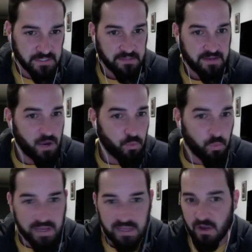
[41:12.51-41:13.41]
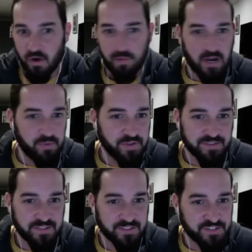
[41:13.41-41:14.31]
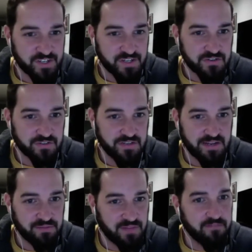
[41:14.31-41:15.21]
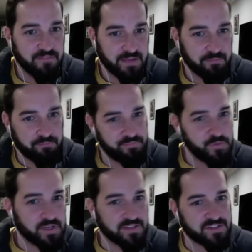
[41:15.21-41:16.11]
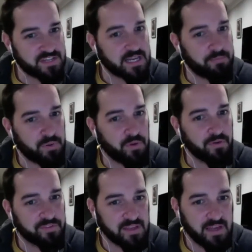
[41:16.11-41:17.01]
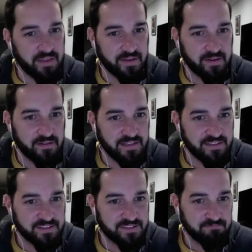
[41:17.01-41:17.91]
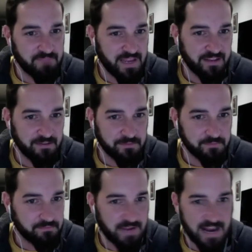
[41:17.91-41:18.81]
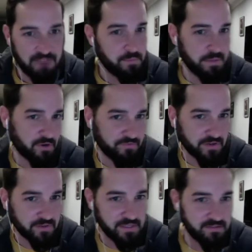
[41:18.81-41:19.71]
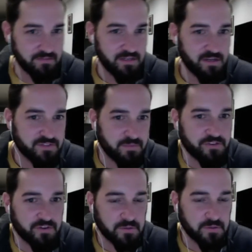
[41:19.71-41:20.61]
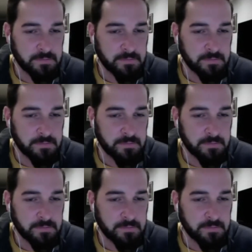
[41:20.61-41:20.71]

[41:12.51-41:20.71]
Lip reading: how we go about our business at church. And I love that you can sync both together and have them be perfectly symmetrical.